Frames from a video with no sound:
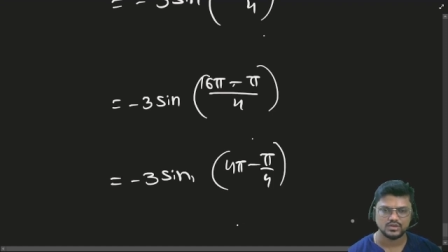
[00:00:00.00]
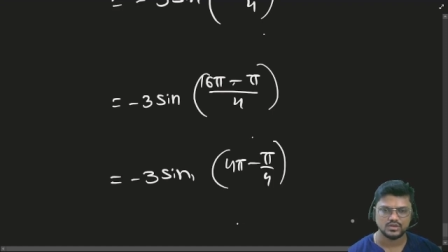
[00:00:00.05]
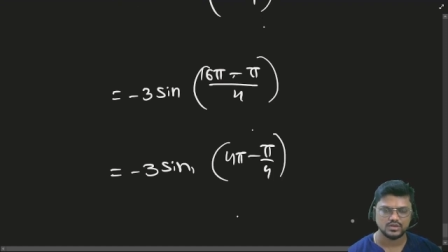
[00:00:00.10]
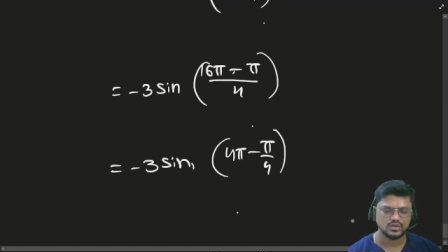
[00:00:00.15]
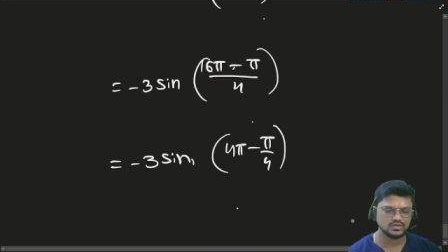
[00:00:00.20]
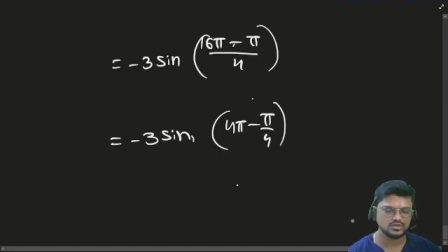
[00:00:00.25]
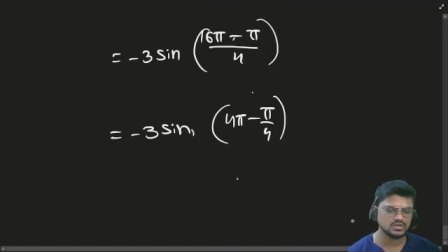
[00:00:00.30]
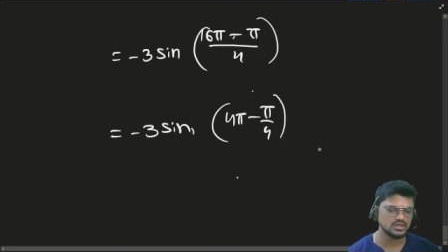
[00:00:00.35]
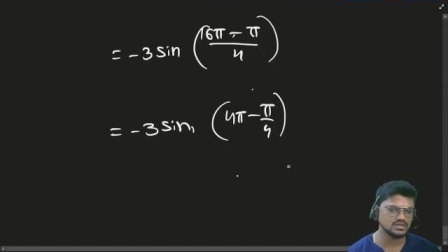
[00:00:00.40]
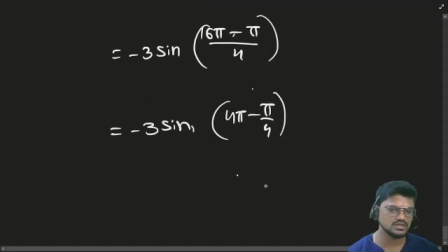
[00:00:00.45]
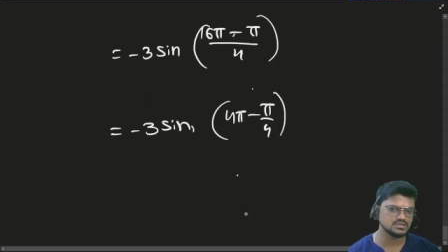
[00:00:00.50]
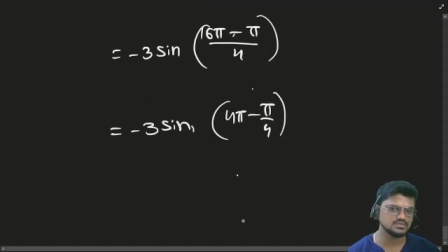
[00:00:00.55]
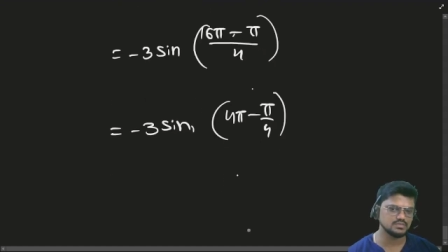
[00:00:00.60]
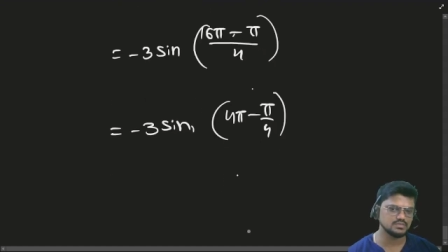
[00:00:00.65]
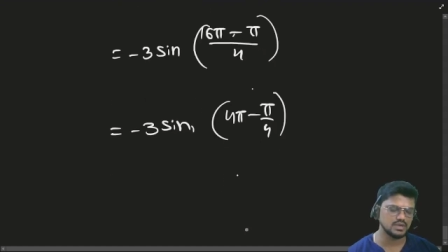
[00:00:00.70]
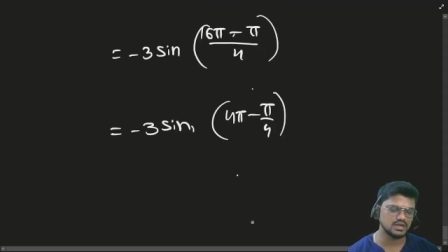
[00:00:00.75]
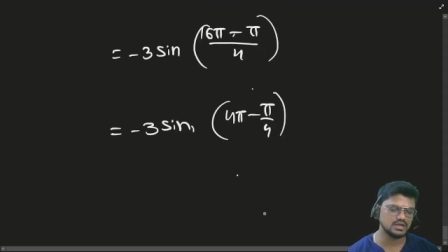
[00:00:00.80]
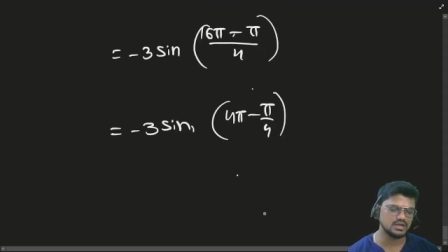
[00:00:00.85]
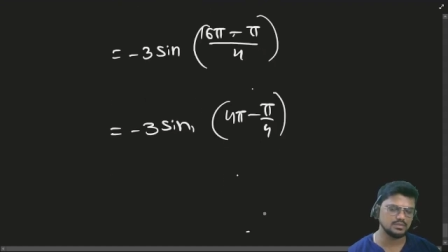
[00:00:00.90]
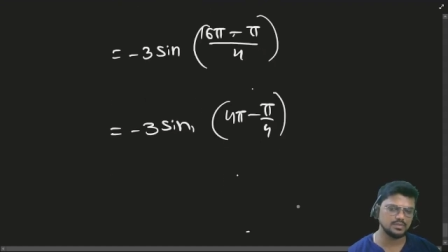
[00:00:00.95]
Now there is
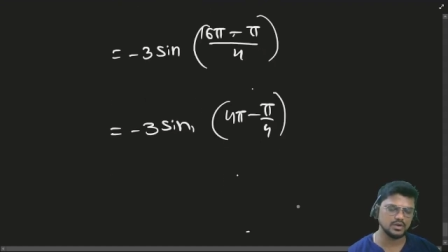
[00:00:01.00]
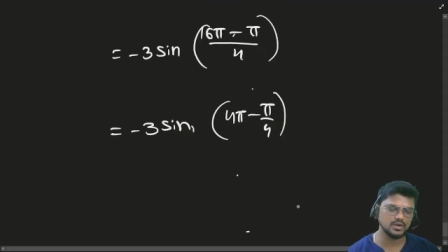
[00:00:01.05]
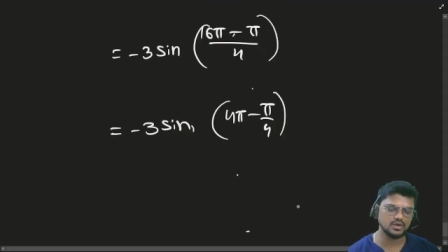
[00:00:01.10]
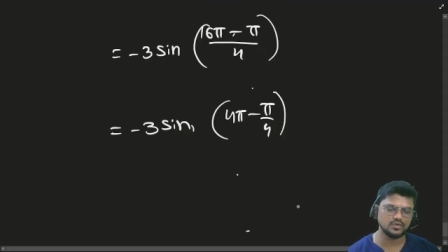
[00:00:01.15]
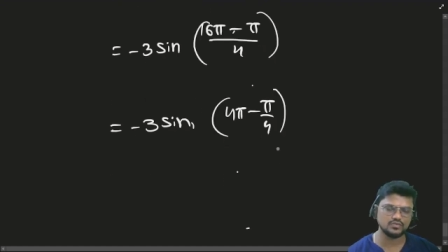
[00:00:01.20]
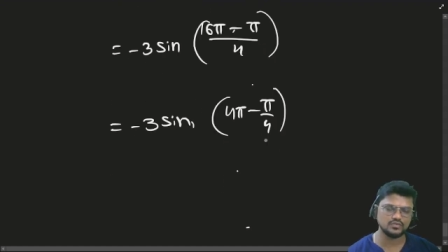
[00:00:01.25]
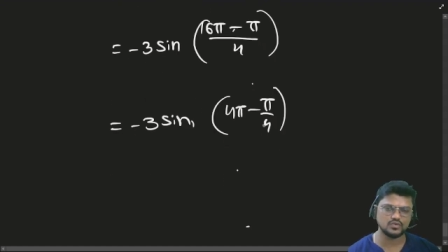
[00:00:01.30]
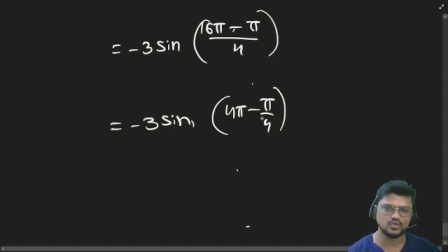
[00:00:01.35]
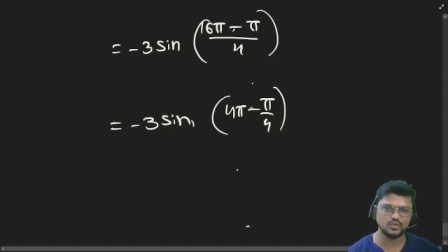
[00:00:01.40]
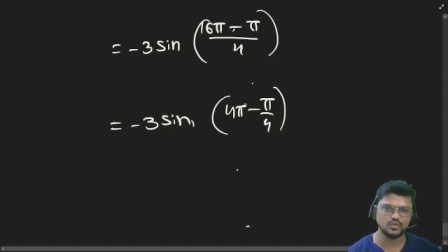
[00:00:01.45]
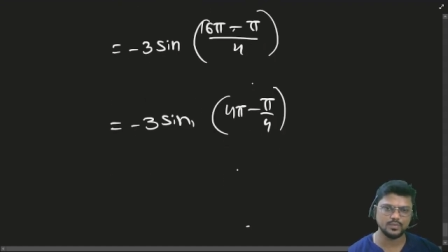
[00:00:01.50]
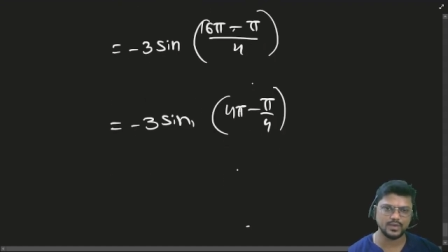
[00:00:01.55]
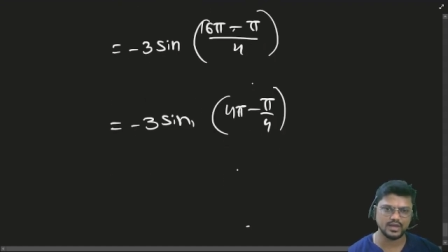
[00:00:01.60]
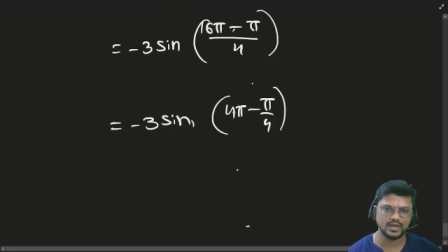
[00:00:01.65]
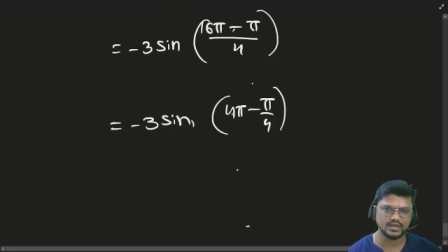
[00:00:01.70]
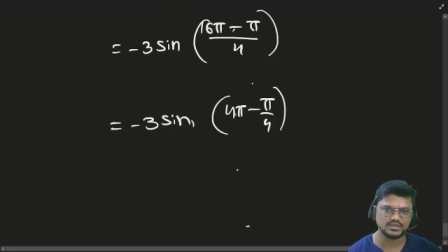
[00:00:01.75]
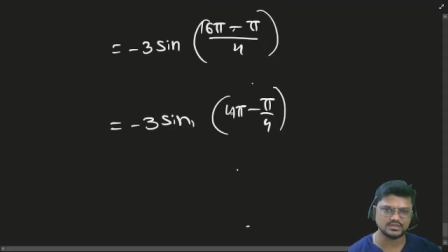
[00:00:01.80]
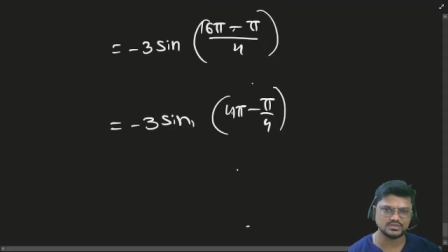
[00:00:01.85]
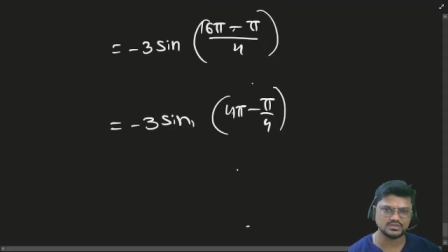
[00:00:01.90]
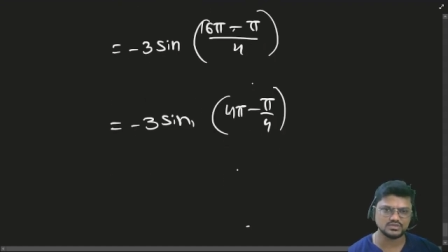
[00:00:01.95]
multiple of 2
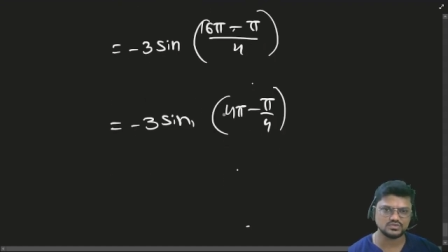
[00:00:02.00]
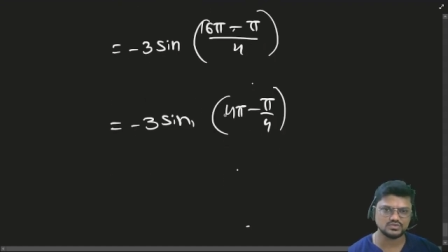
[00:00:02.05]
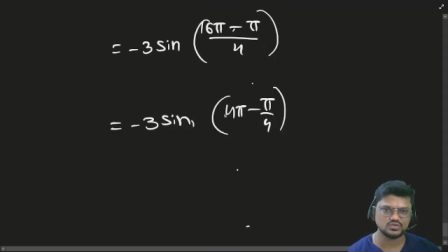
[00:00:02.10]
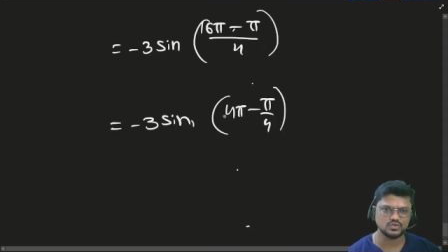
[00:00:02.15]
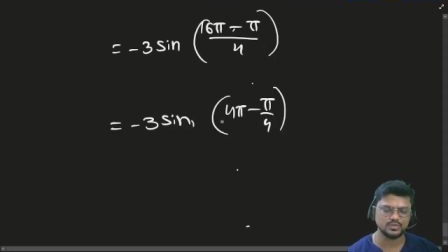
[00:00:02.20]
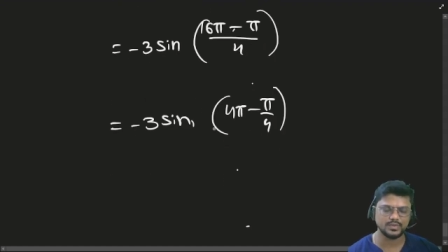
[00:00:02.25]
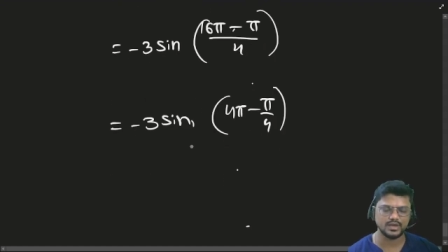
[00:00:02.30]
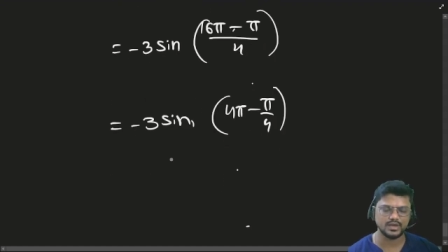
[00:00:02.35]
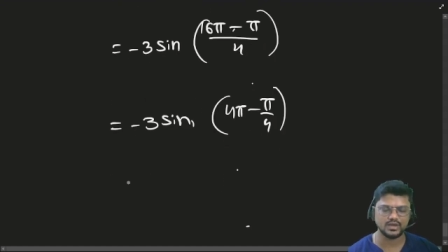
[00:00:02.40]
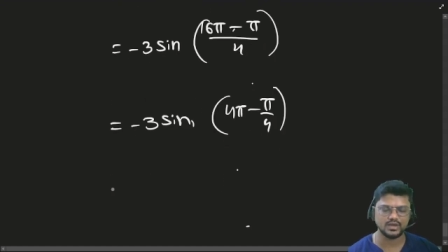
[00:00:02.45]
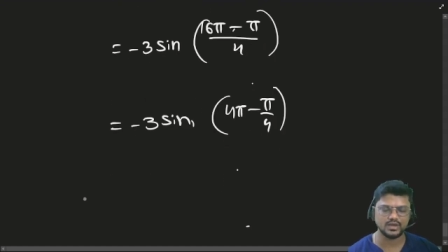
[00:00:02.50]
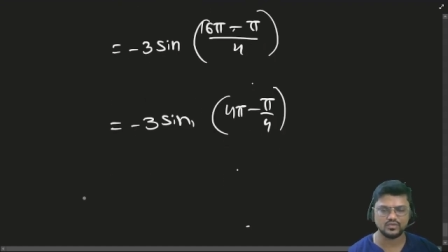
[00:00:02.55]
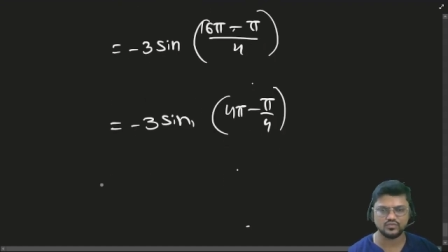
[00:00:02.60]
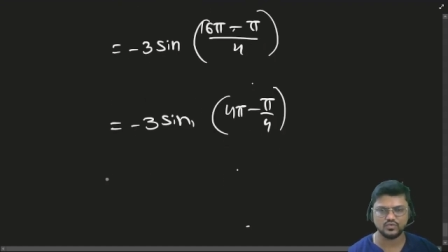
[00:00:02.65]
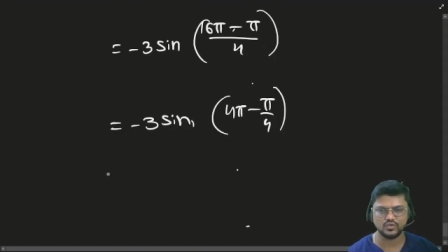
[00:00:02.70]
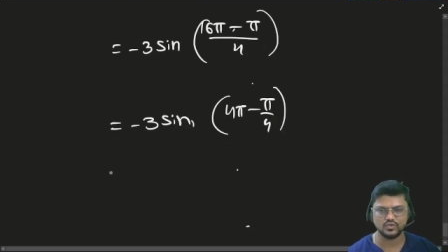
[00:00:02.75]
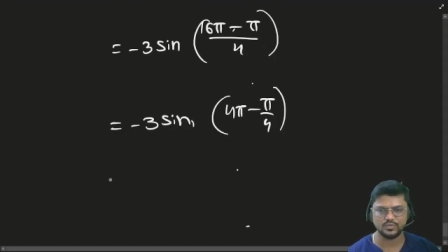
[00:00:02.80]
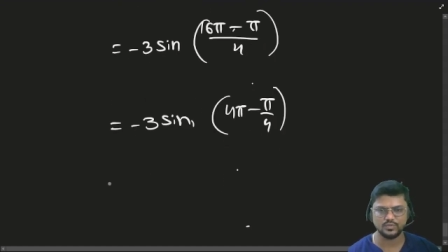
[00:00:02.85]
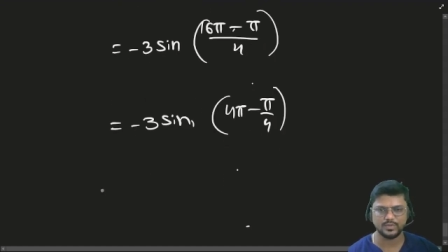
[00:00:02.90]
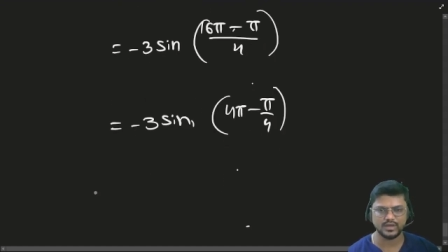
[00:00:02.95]
pi. This is 2 pi or
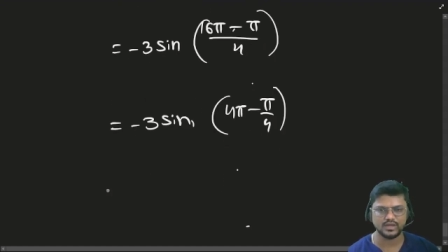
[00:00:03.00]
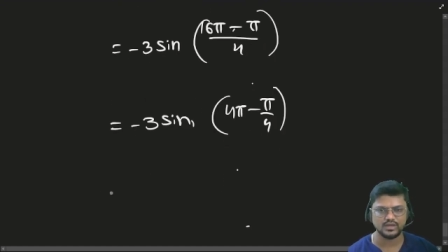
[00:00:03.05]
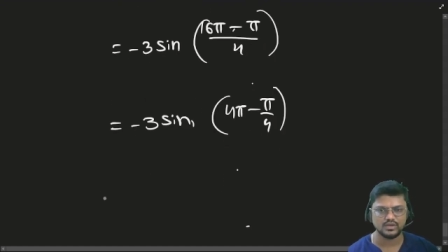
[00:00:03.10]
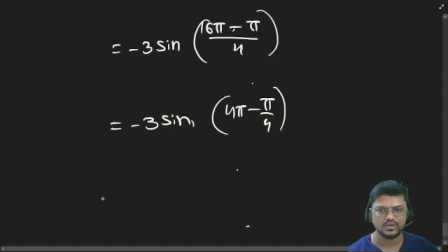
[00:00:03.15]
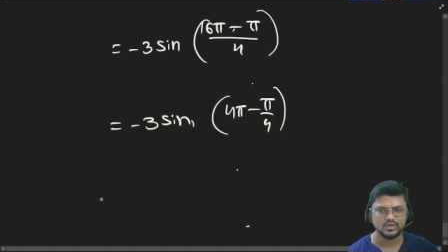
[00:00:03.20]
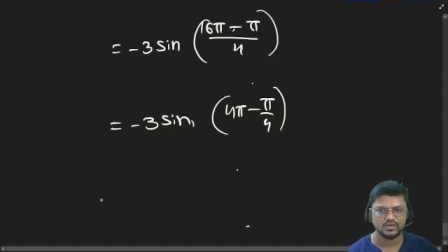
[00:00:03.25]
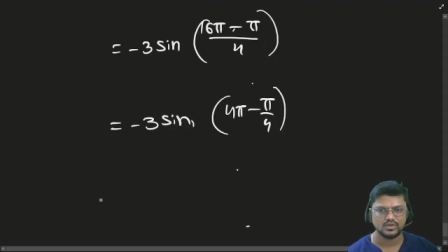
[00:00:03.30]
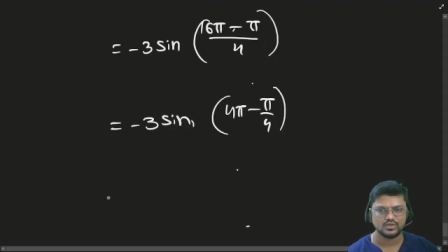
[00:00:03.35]
4 pi.